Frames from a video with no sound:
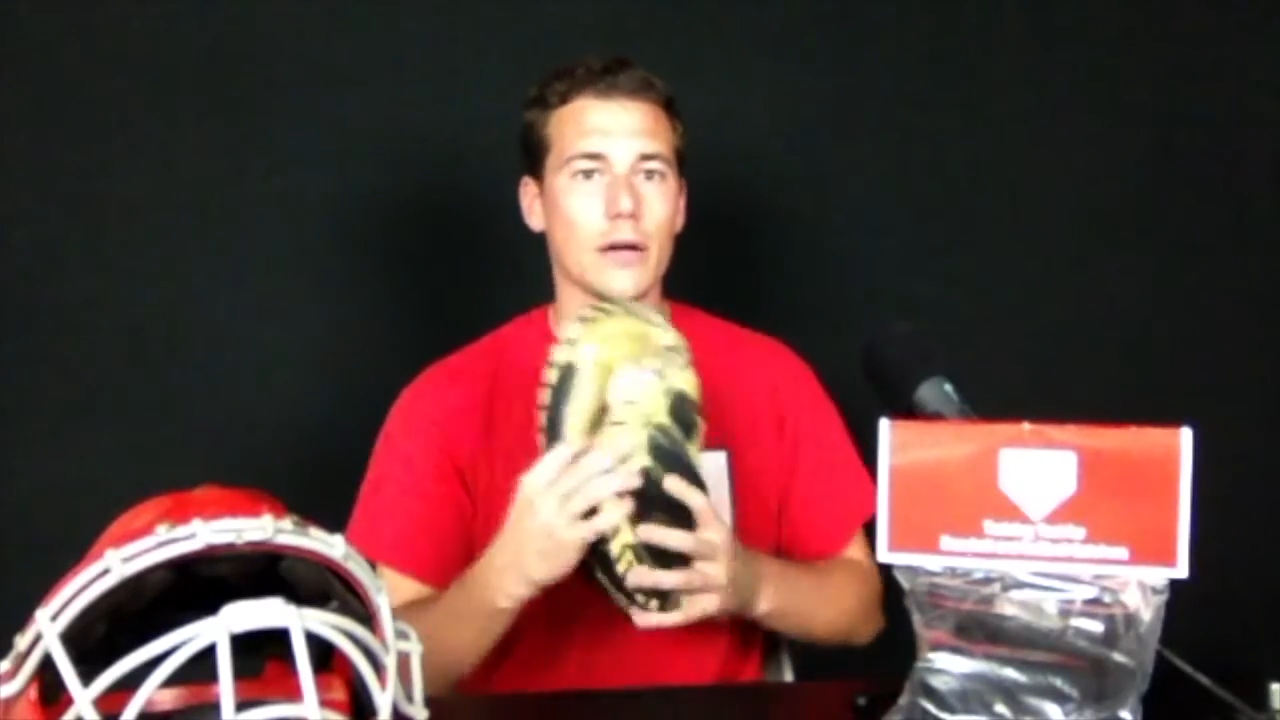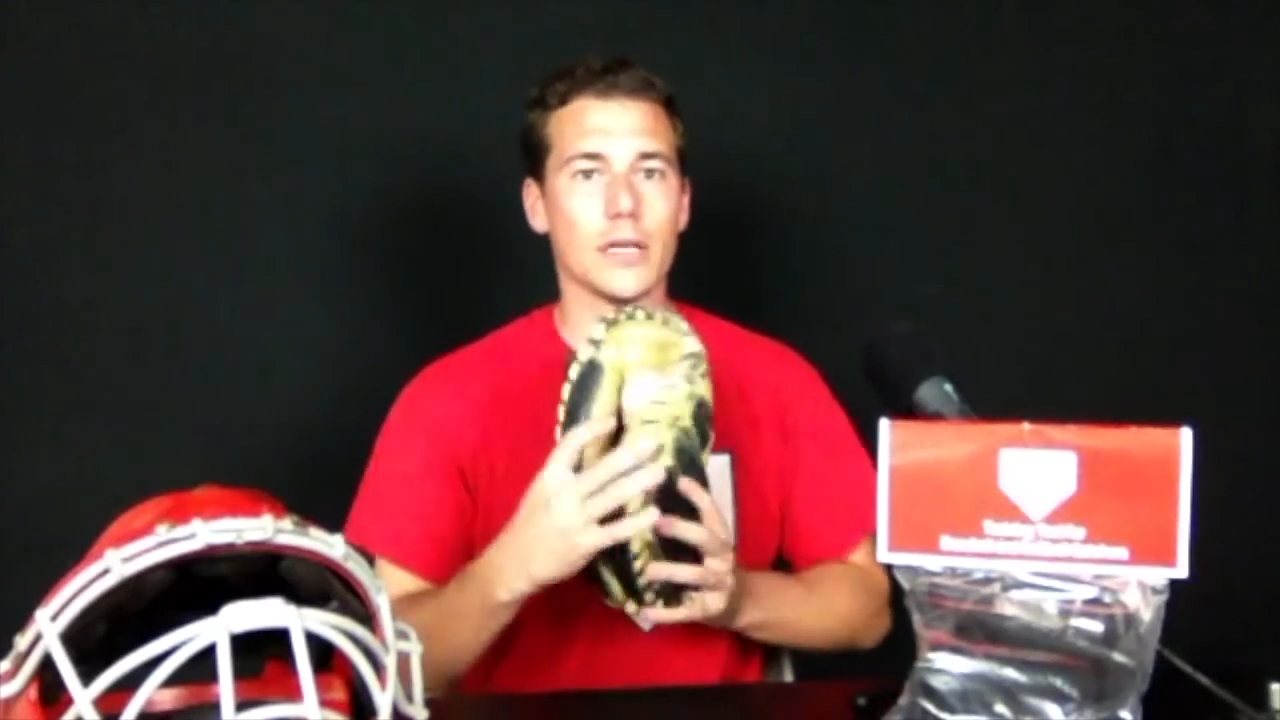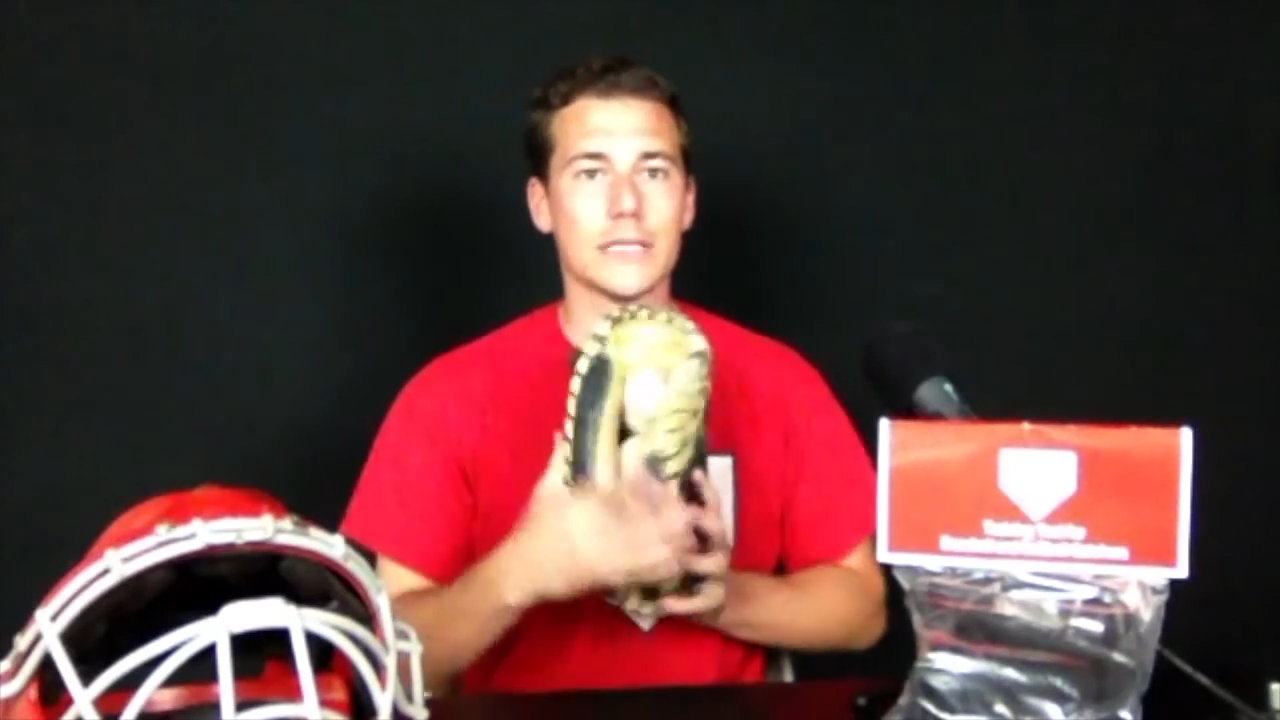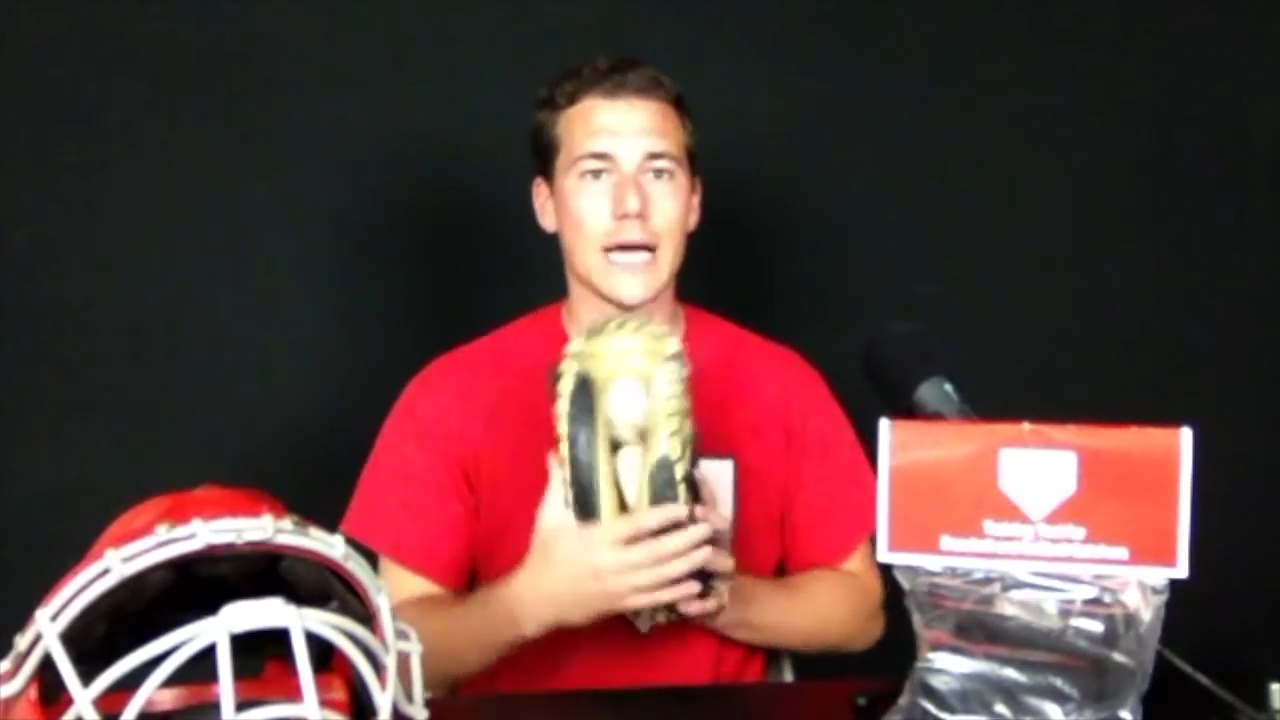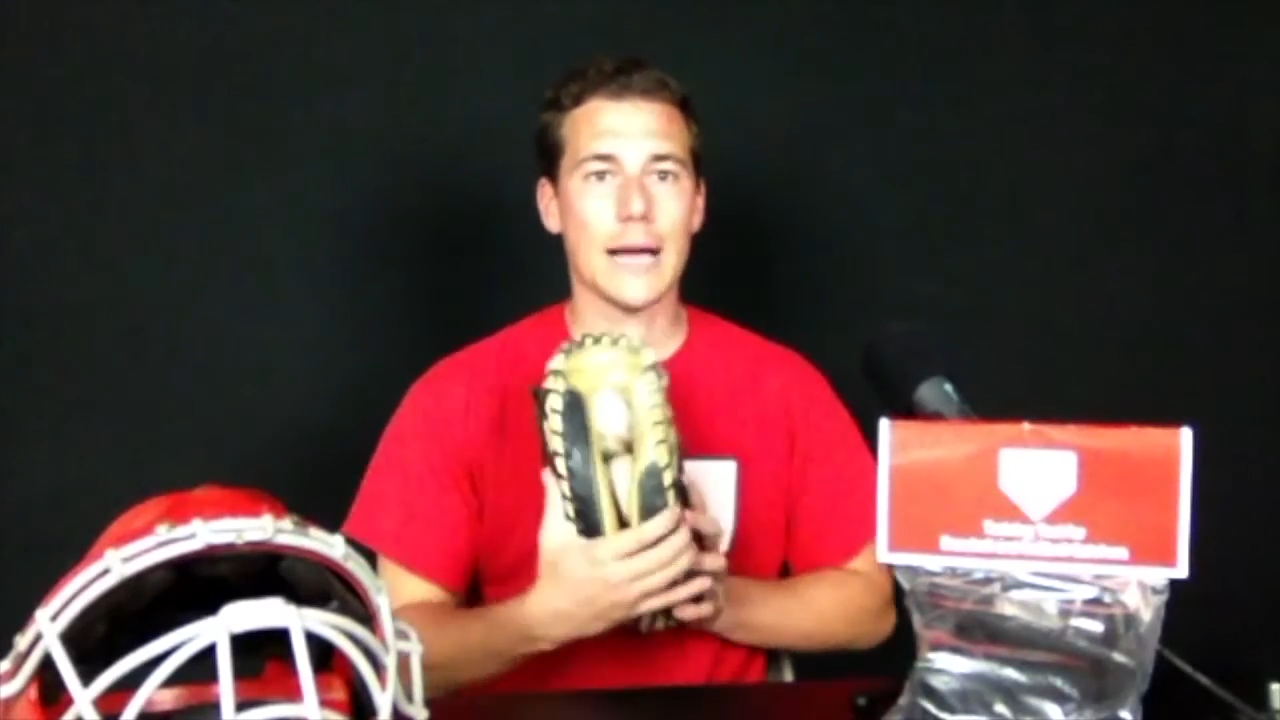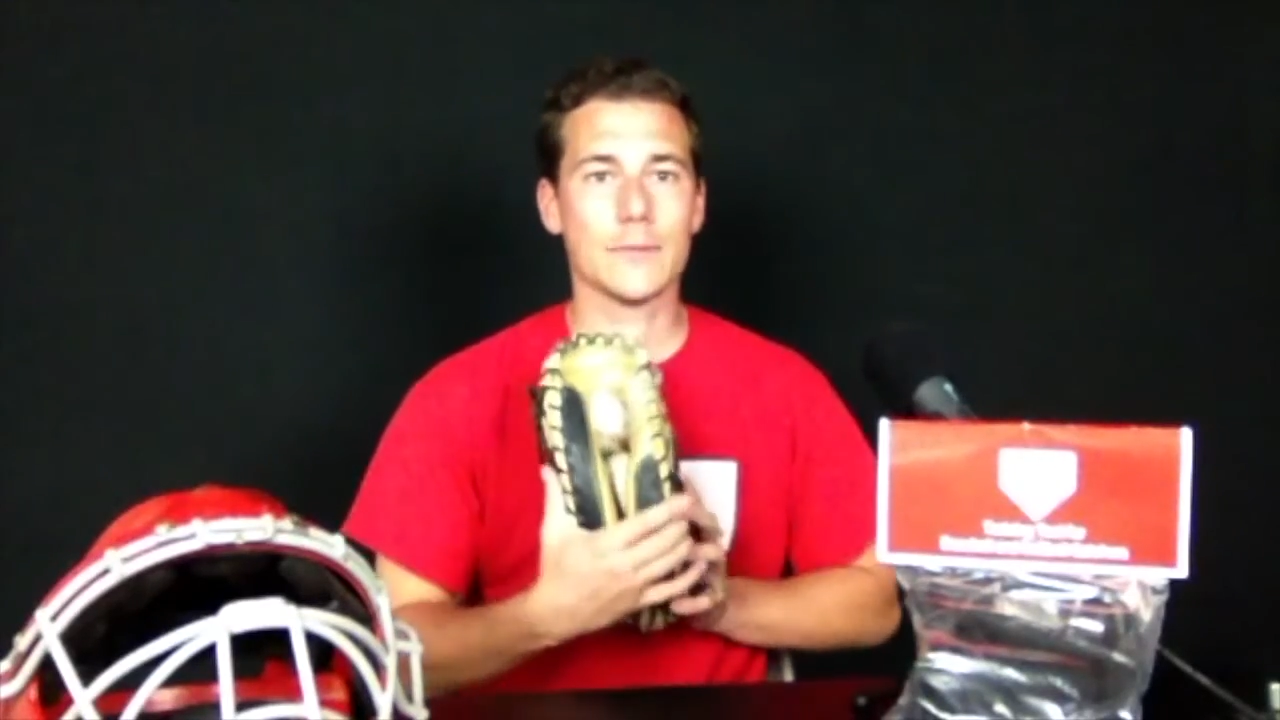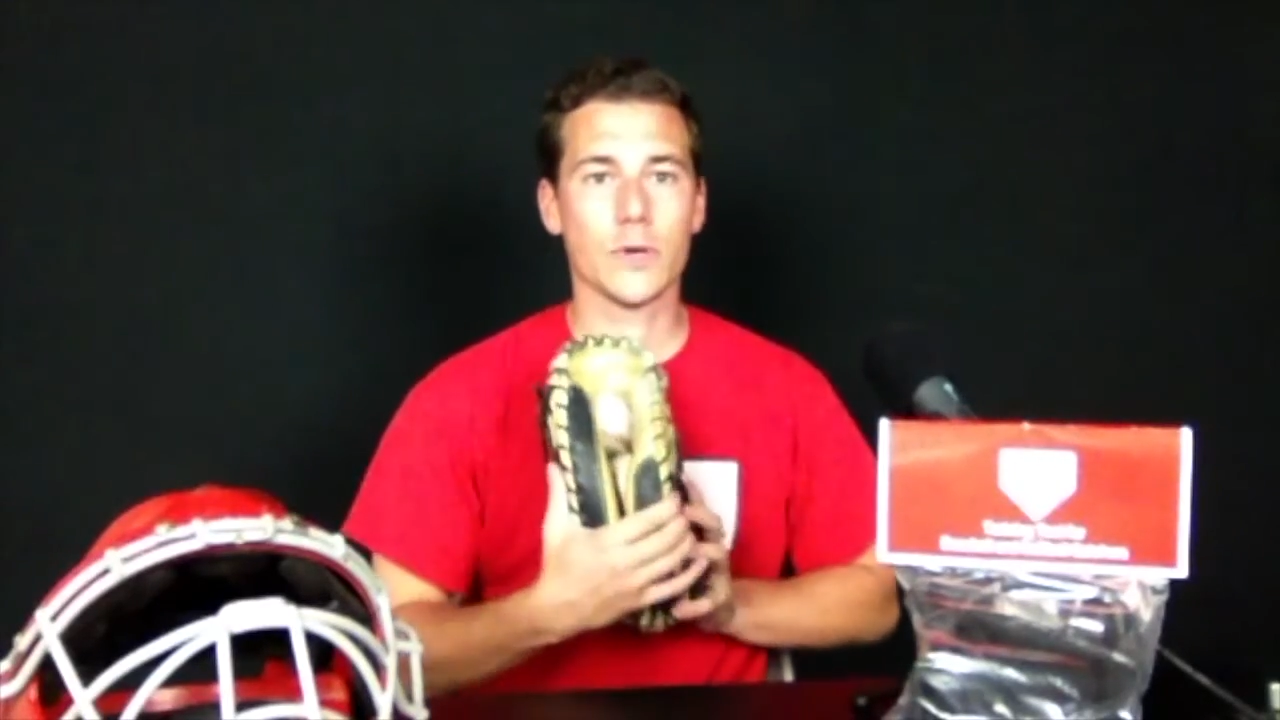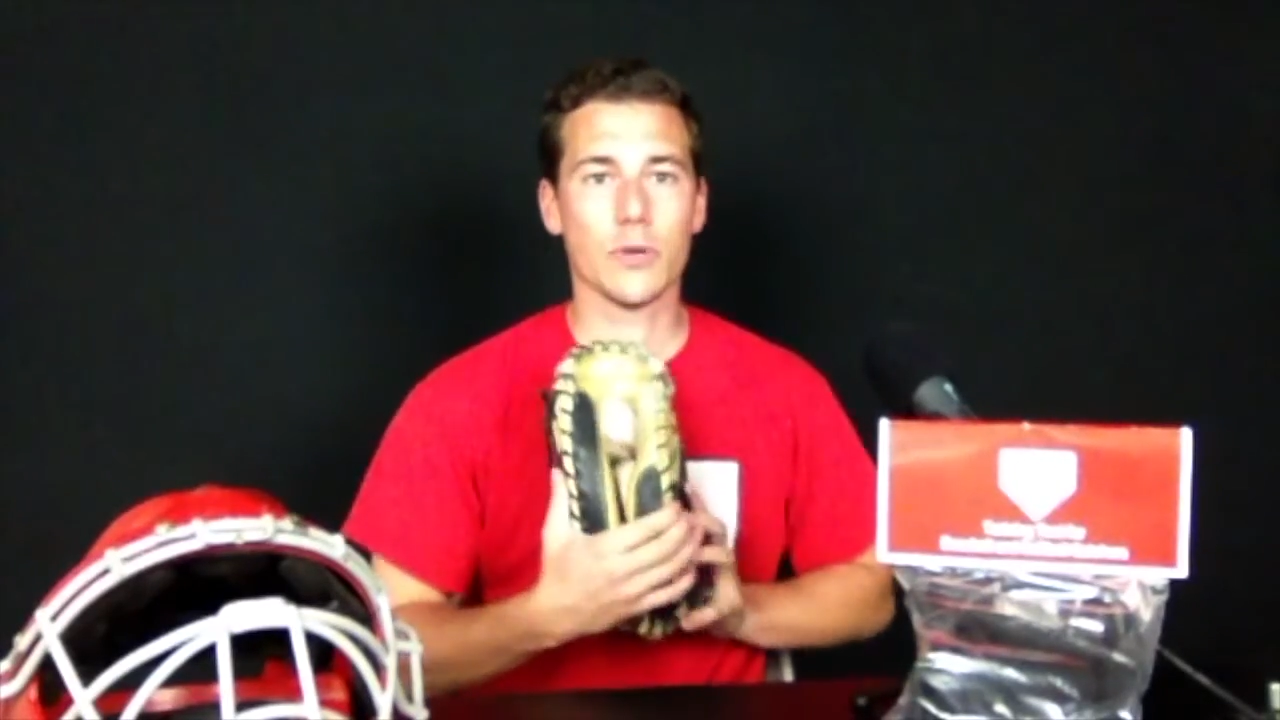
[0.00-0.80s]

at all times.